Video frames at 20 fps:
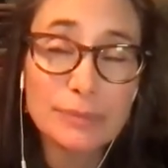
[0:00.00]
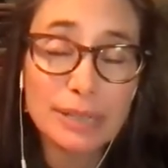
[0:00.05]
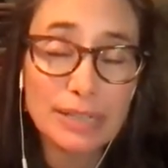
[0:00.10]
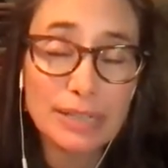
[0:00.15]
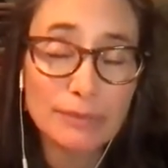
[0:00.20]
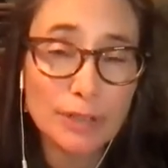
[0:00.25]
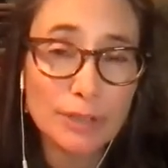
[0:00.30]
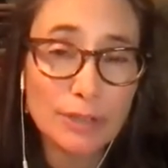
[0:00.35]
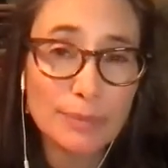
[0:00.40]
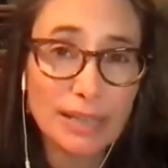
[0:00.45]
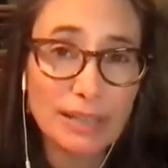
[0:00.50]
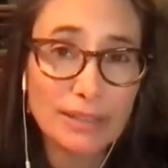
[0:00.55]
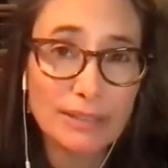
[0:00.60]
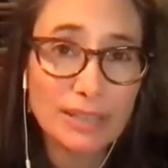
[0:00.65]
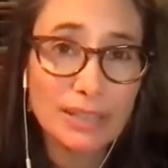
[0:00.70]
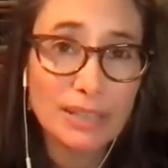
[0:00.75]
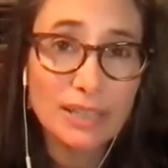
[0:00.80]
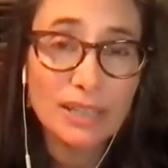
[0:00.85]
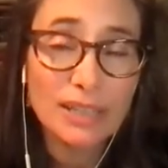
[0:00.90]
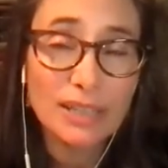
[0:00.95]
and I wrote
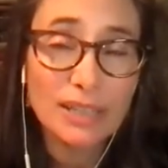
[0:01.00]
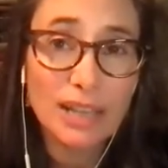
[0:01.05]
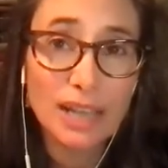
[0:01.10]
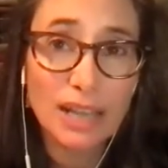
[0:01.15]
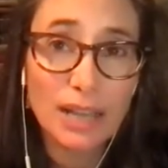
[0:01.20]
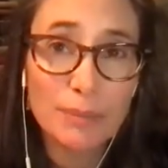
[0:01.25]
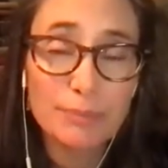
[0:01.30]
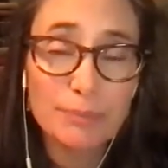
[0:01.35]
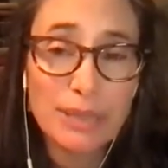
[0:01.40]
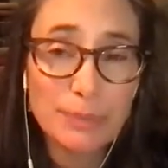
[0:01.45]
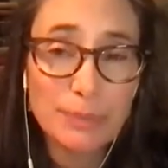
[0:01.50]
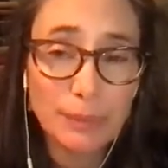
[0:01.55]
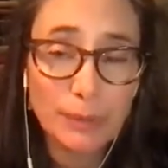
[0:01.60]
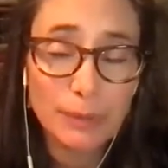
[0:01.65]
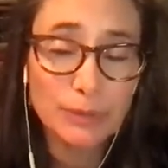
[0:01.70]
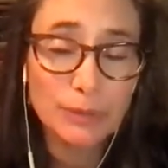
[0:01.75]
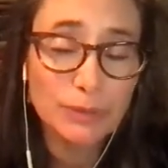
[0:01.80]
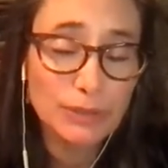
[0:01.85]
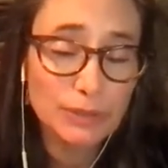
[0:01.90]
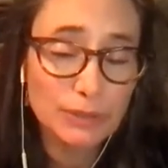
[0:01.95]
about people
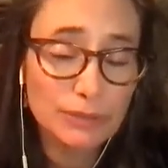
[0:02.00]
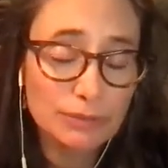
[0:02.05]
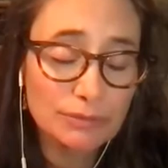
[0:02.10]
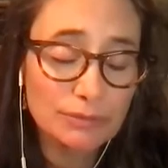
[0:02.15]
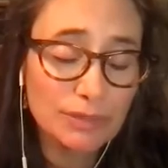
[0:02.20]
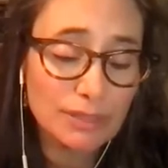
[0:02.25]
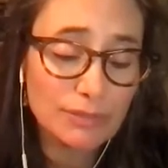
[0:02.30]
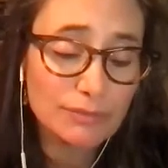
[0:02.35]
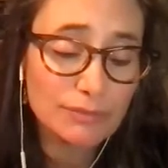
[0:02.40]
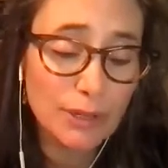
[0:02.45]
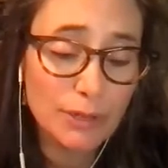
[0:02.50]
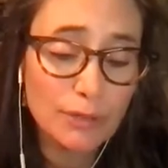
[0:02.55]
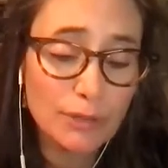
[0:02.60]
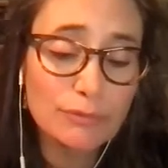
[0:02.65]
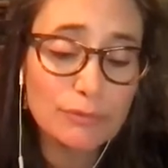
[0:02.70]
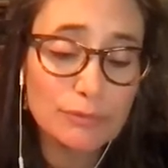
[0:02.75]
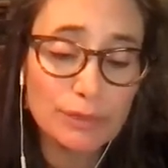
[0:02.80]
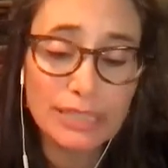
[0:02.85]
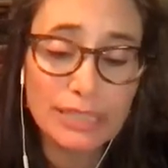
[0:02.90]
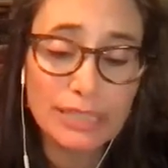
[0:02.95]
who do phone
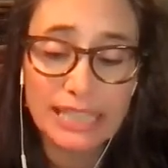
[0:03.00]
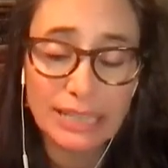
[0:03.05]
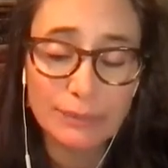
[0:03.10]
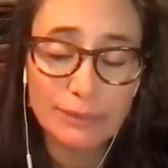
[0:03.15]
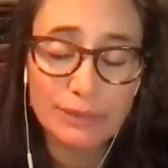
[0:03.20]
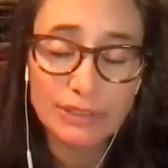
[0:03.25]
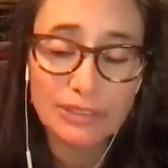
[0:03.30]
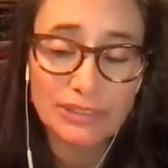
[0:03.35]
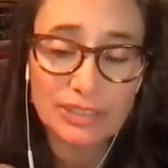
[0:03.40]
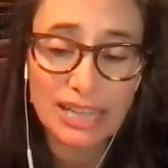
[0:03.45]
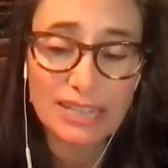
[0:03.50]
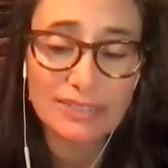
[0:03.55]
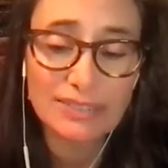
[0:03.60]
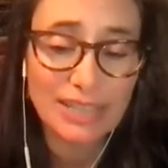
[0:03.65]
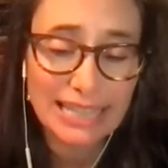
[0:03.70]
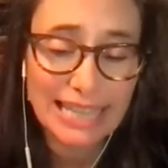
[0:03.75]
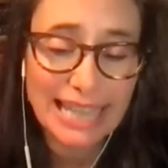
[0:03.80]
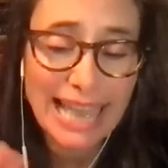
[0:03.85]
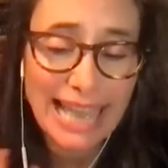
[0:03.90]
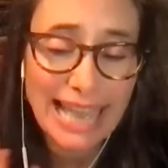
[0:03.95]
phreaking, which is kind of
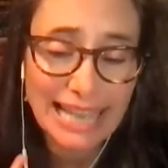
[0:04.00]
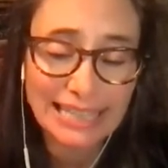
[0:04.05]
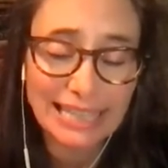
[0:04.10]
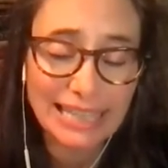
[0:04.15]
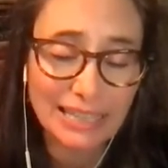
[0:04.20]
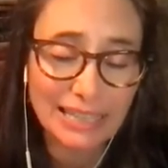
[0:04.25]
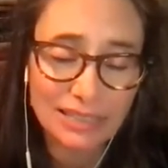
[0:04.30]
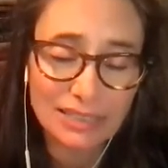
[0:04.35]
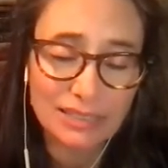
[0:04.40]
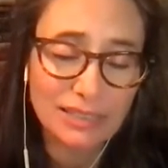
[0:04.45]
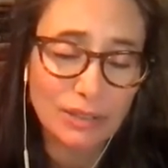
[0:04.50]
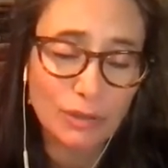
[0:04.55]
like hacking,